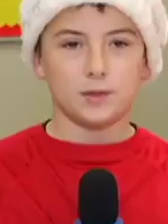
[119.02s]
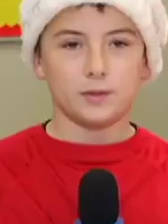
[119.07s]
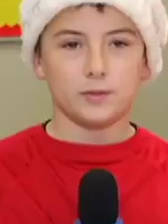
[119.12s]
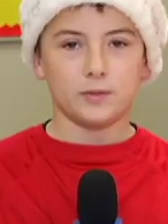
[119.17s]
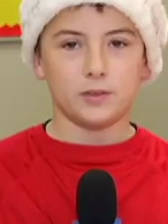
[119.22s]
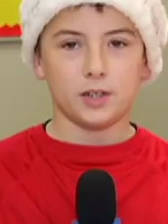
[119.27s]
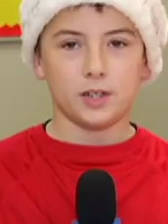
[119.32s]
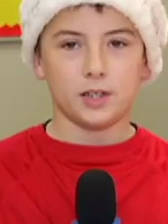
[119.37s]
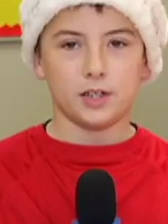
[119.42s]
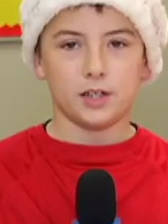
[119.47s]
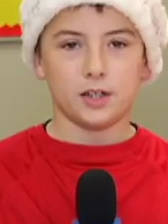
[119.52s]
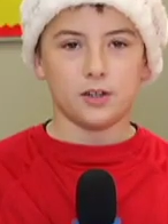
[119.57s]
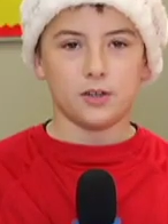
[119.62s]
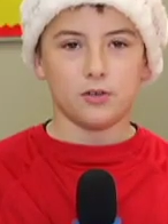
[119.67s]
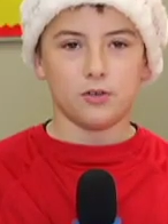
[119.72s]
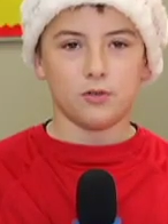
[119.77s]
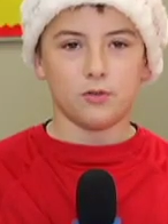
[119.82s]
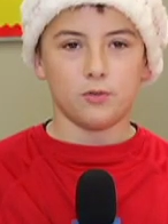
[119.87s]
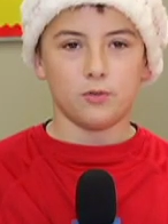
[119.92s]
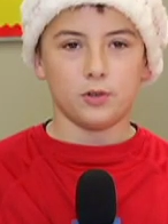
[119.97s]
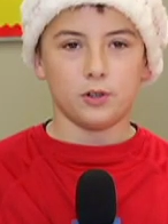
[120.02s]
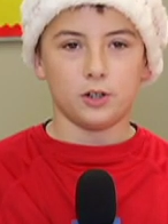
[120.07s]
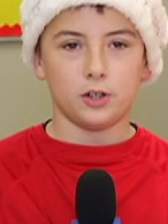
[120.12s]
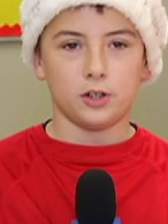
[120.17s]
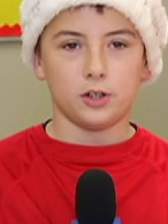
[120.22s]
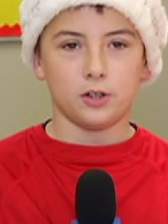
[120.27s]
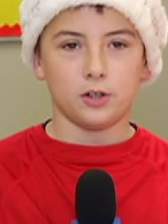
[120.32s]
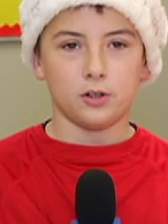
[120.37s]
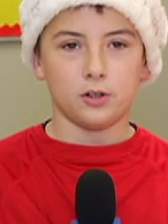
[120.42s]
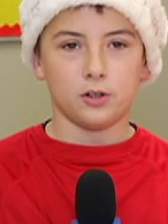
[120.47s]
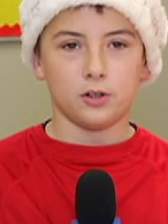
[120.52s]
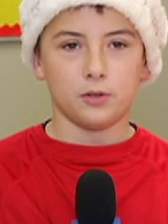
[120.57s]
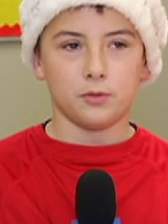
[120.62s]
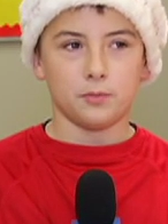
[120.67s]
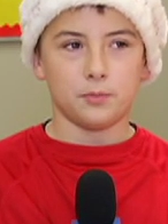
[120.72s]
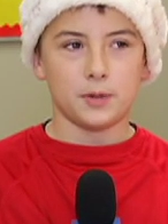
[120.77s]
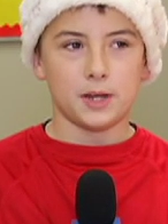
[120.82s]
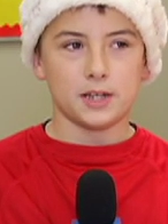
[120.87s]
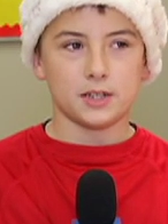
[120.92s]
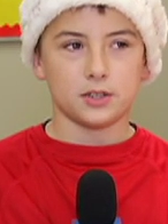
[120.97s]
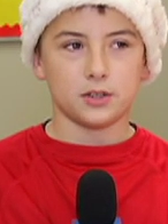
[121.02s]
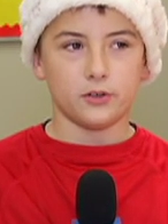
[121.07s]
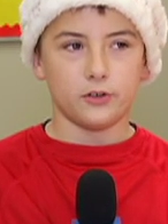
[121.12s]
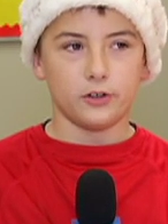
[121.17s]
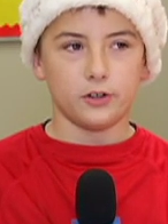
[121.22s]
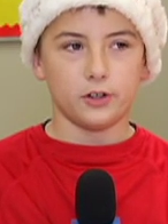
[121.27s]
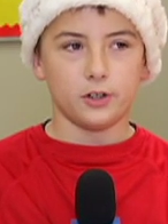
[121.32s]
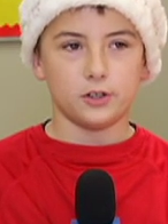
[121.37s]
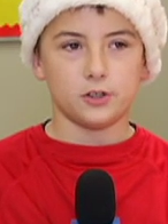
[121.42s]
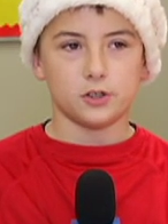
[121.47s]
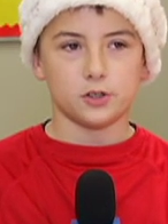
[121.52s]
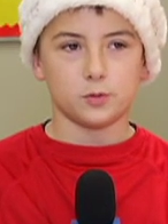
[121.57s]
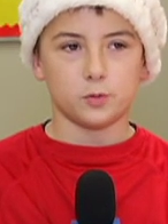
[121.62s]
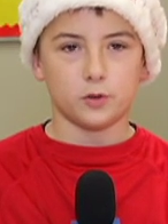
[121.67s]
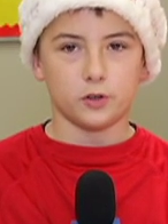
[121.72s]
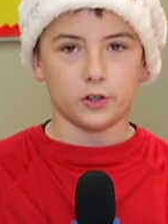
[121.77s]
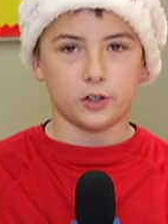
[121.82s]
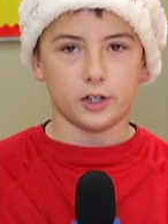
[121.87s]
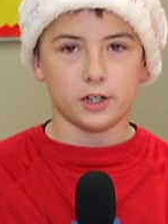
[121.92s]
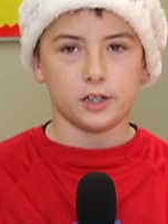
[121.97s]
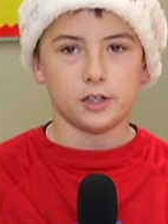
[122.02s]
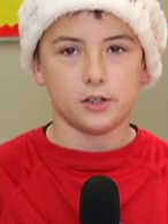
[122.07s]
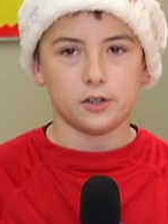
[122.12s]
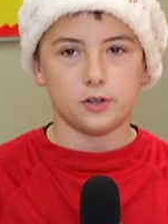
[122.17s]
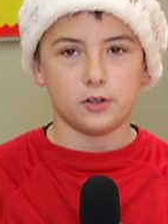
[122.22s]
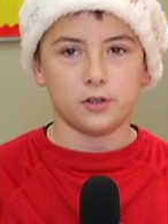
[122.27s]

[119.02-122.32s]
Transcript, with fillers: Right now, we're basically just working